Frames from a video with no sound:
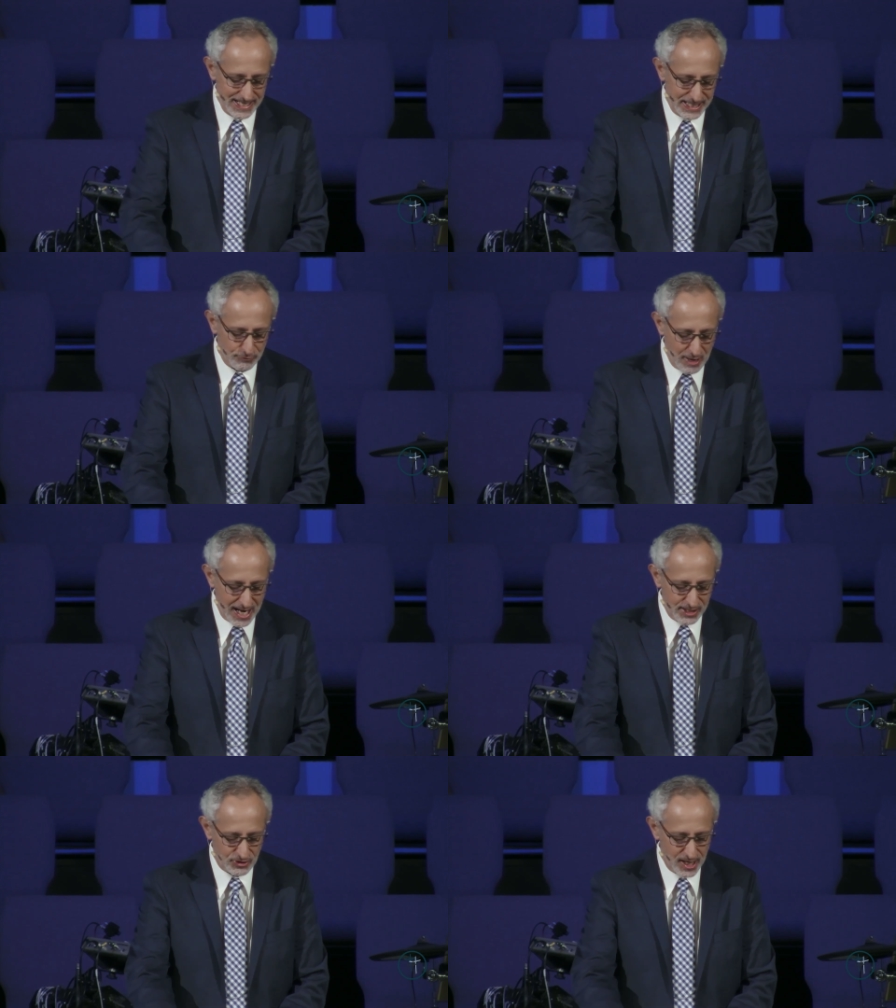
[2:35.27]
He
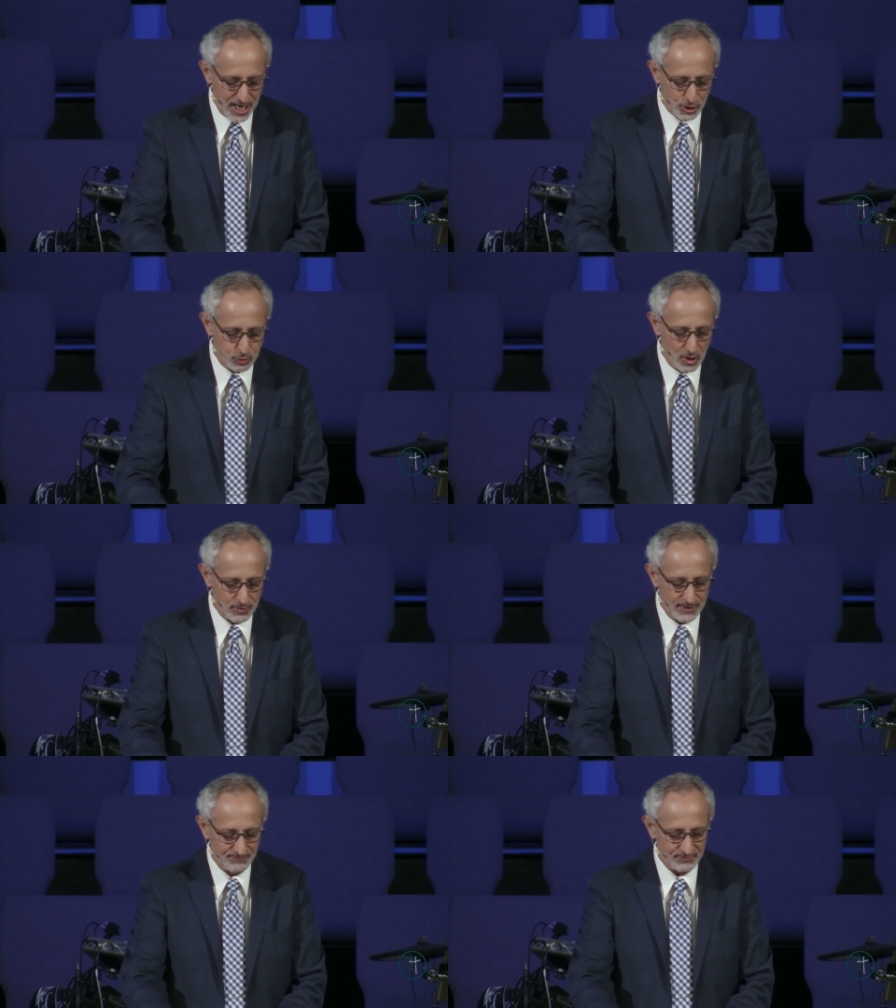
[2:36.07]
writes, and I
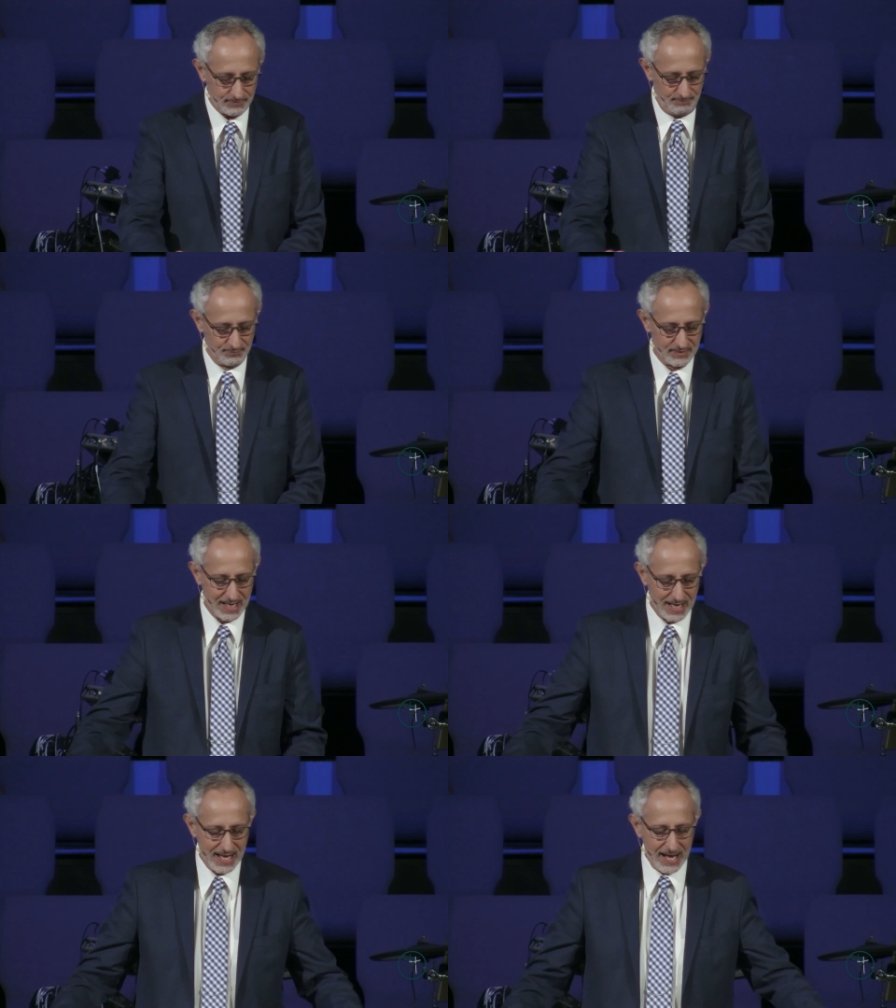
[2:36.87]
quote,
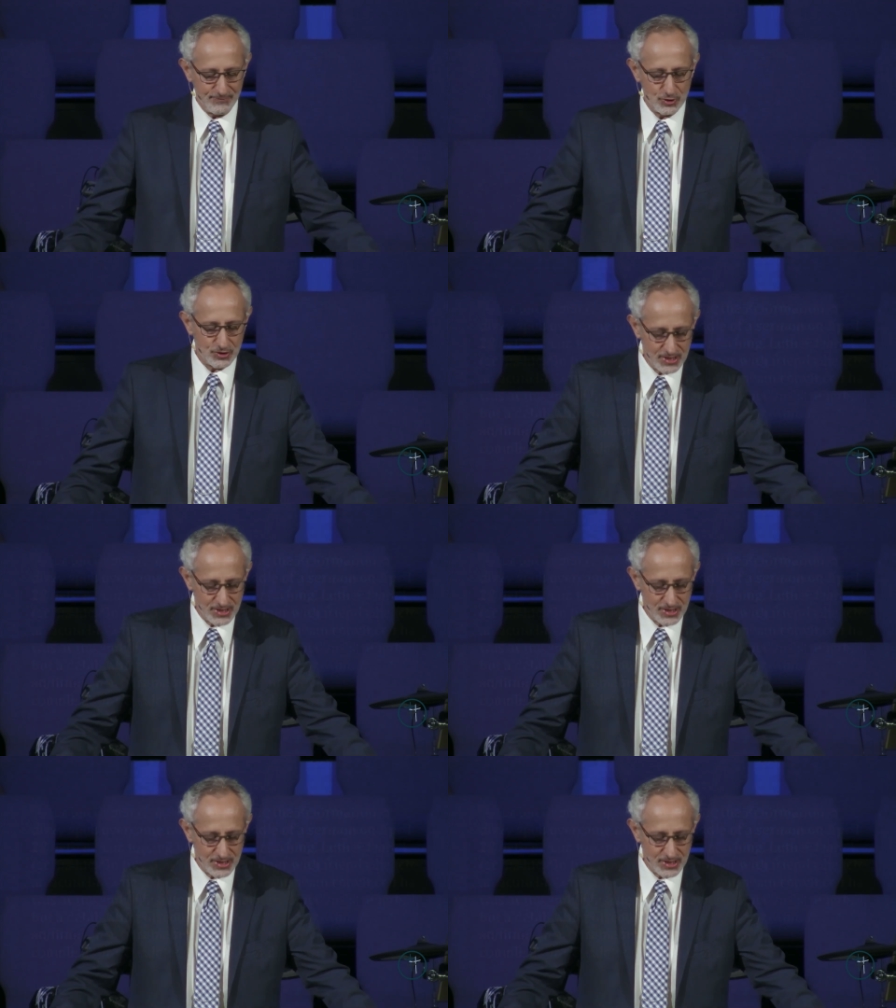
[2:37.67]
after